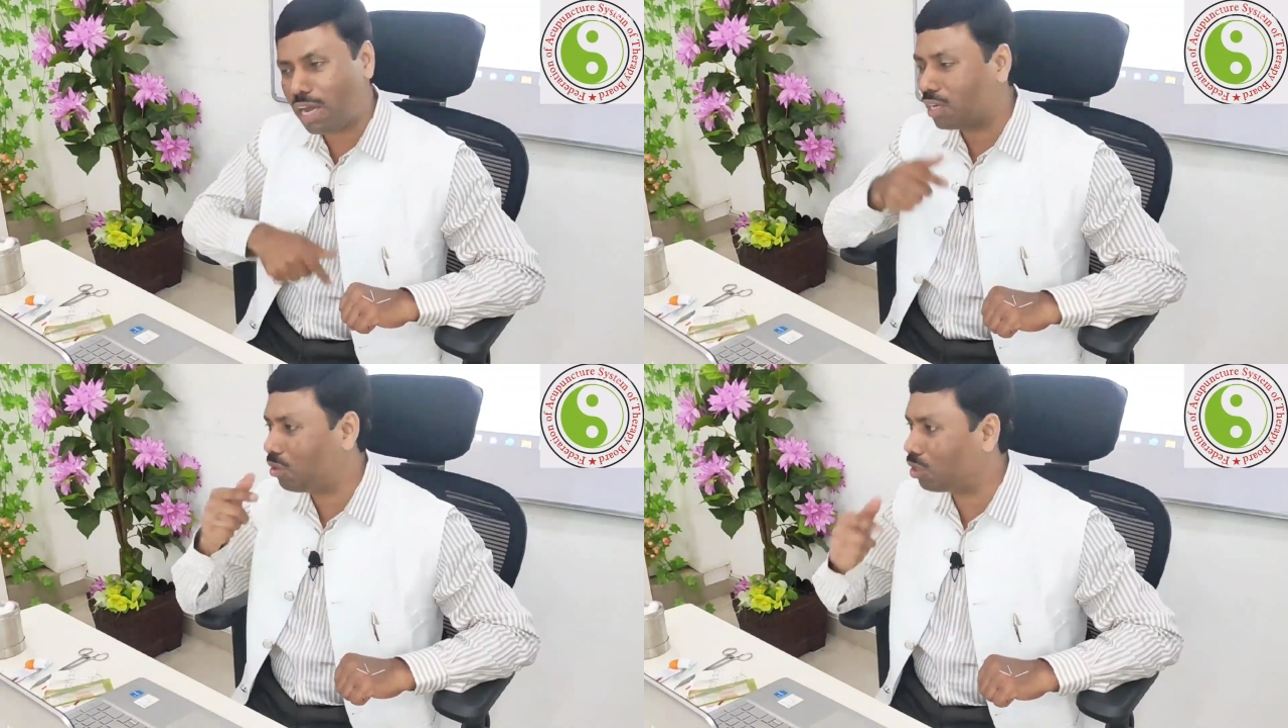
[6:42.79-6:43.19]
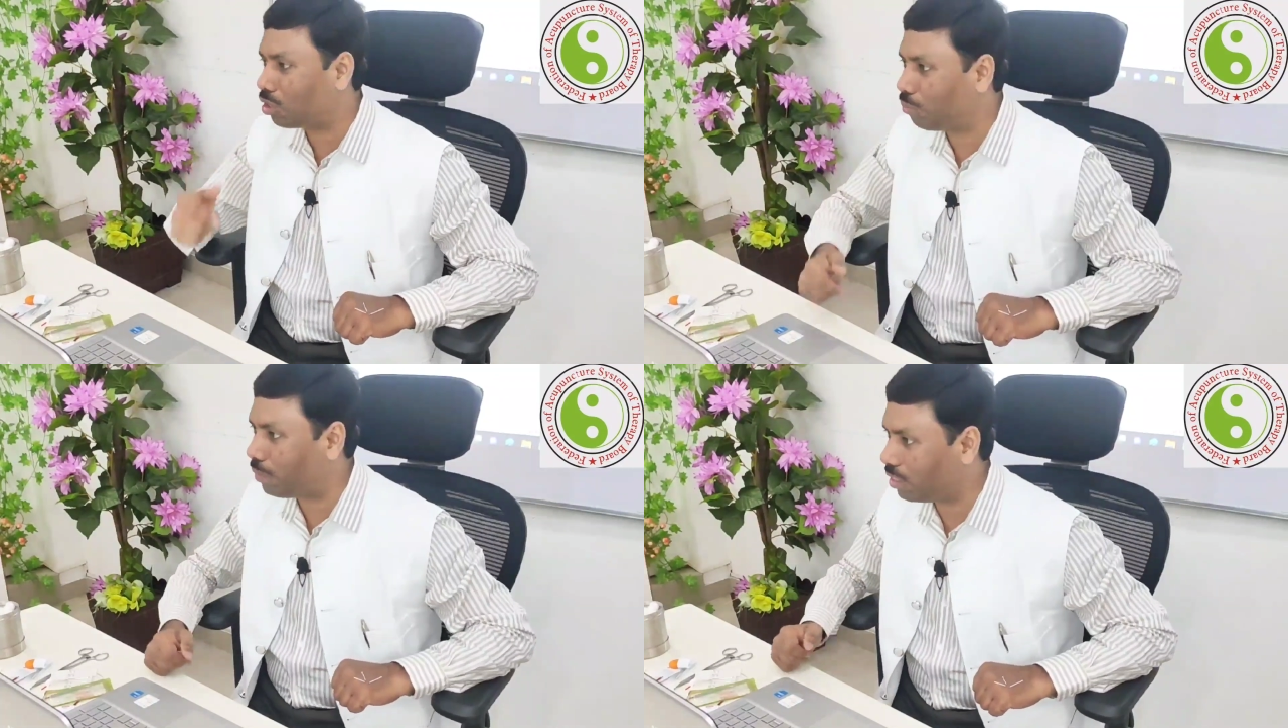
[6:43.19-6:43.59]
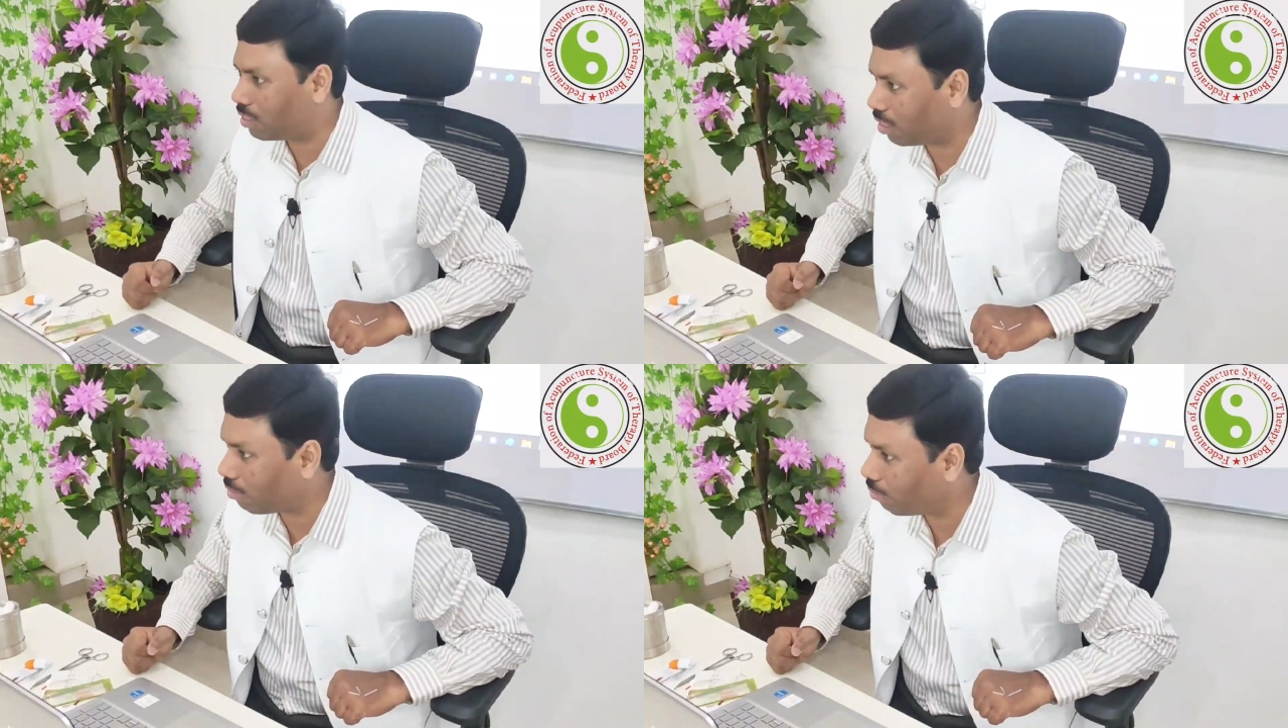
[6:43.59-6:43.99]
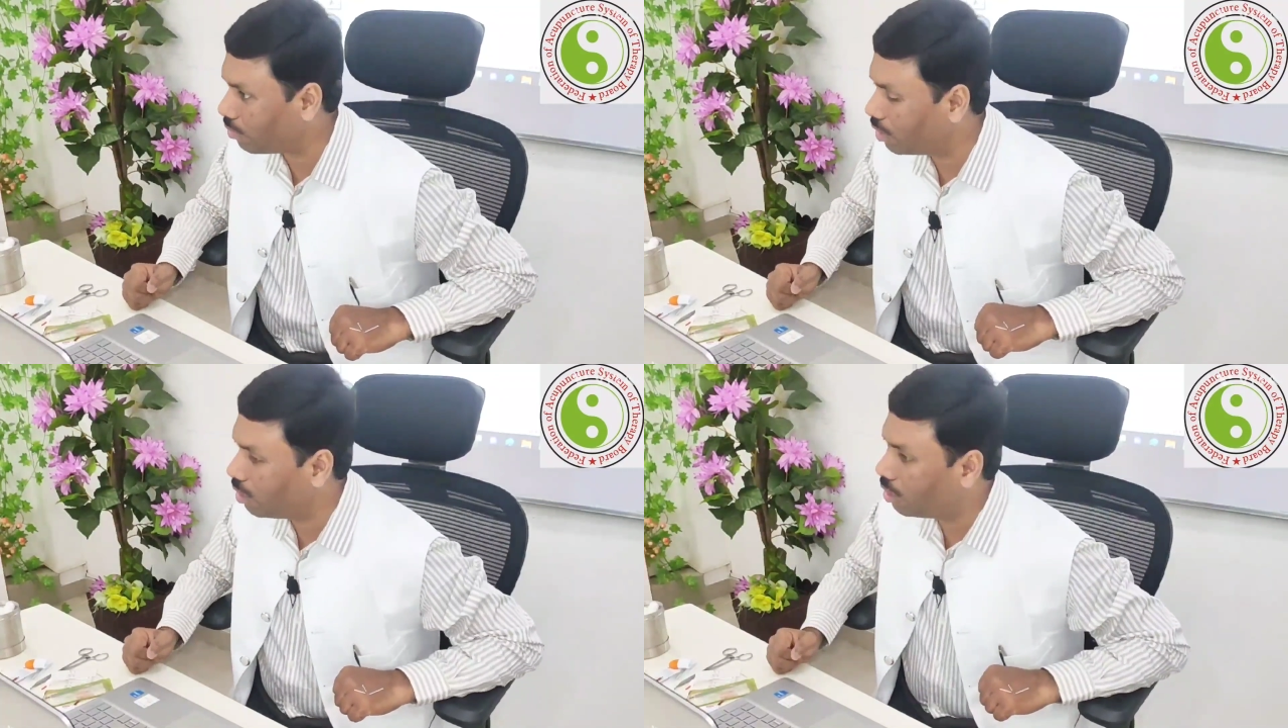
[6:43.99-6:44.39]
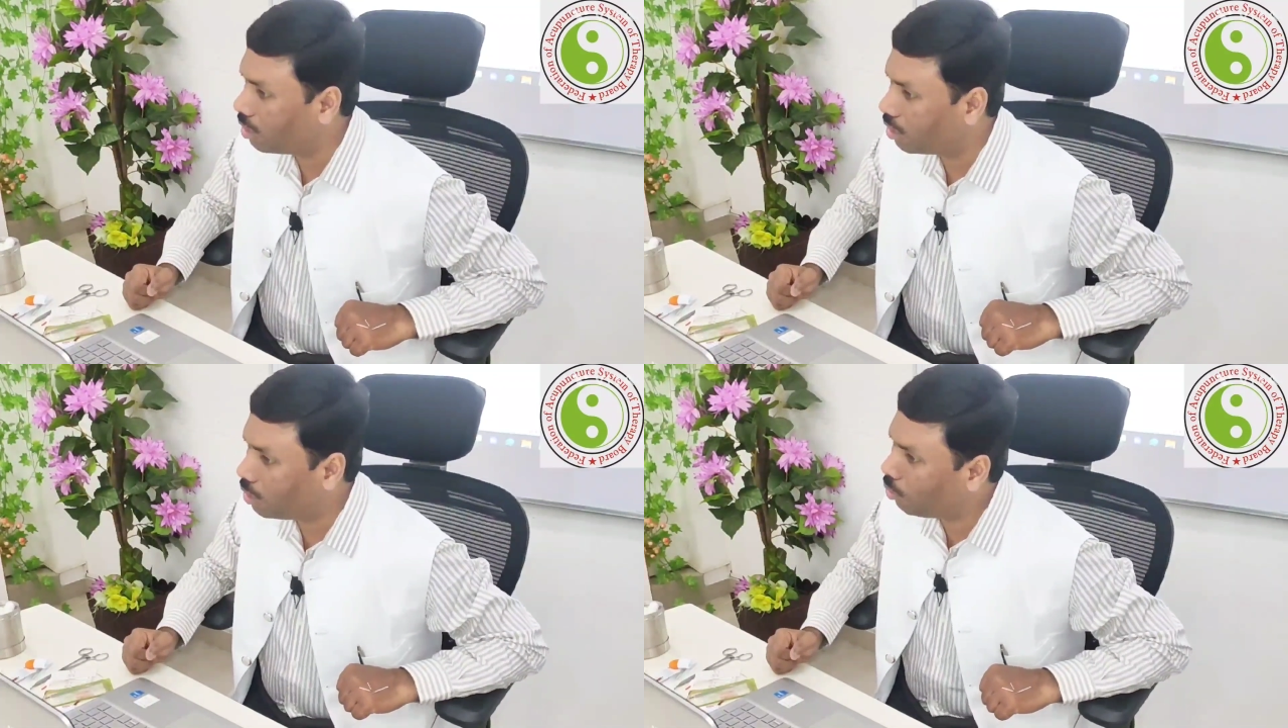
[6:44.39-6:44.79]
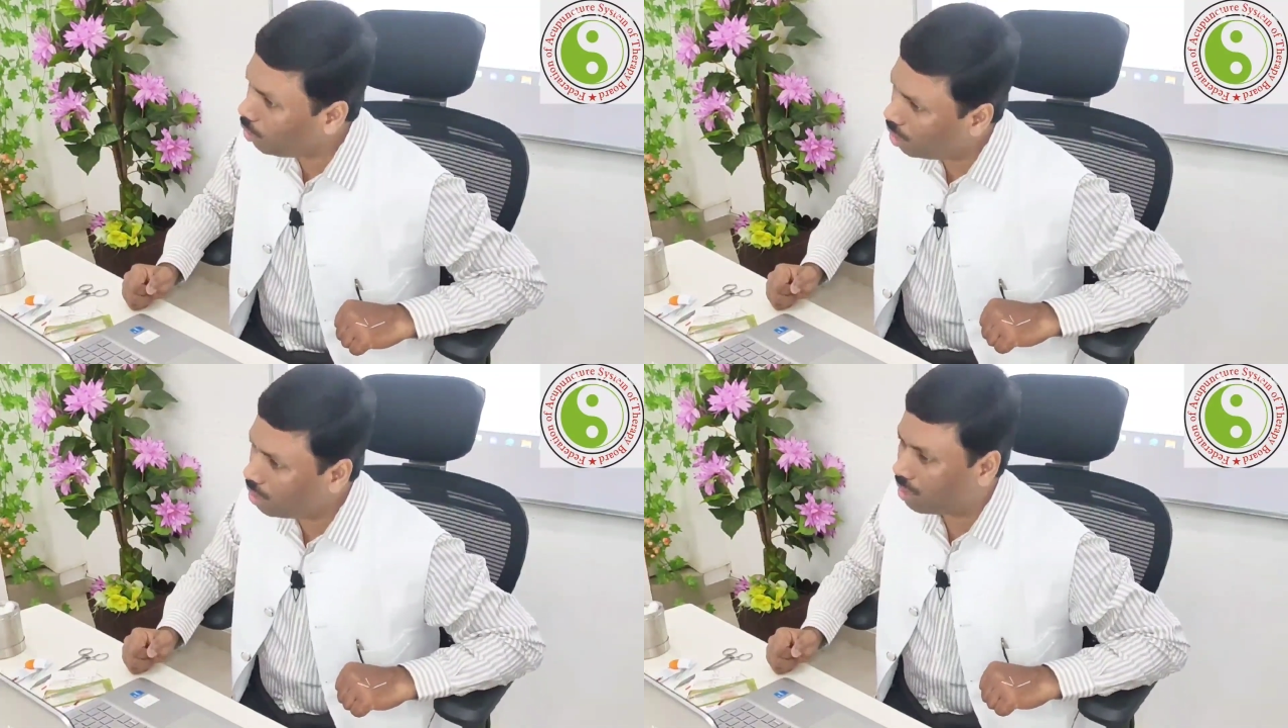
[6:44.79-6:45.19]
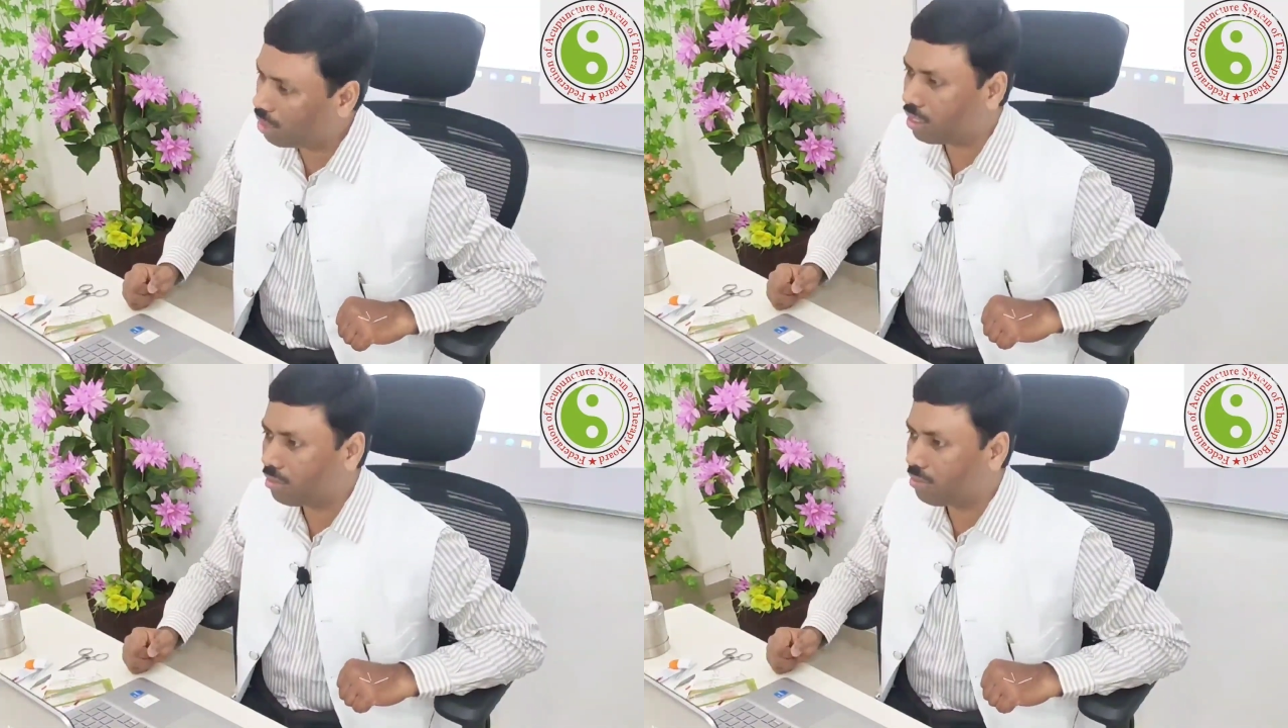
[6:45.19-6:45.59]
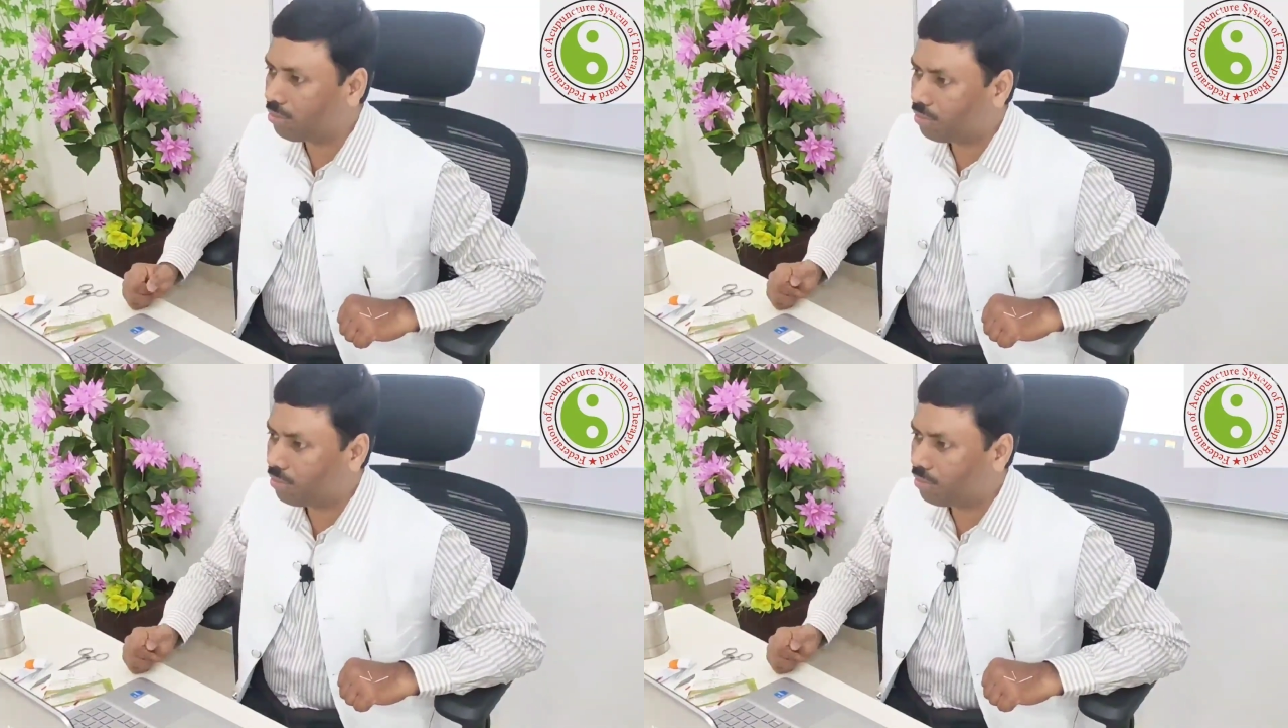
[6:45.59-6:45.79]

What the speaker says: macro acupuncture. You learn.